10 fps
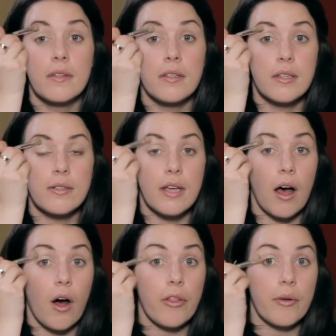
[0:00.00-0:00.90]
use it
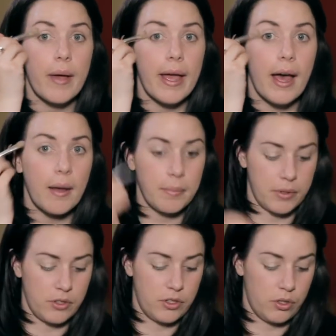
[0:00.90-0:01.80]
all the way
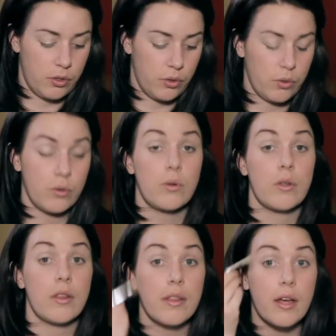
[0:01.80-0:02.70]
up to
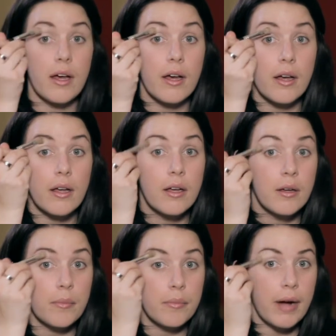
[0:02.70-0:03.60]
the
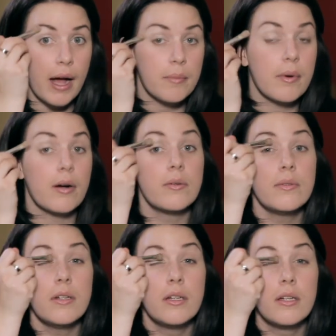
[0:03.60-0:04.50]
brow
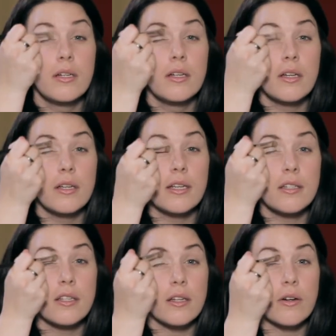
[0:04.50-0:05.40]
bone,
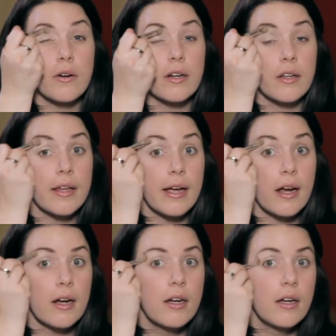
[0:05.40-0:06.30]
into the corner
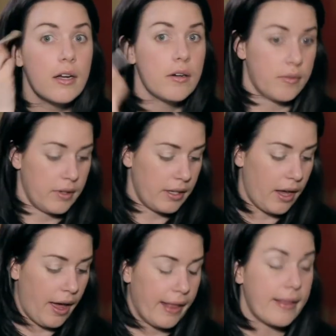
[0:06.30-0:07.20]
there. Really
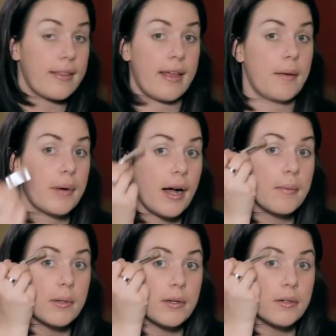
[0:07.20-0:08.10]
highlight that
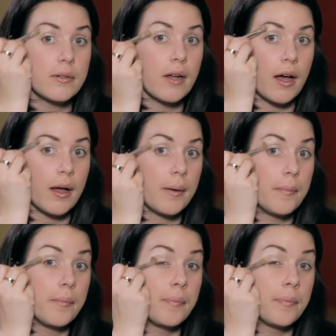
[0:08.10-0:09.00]
brow bone and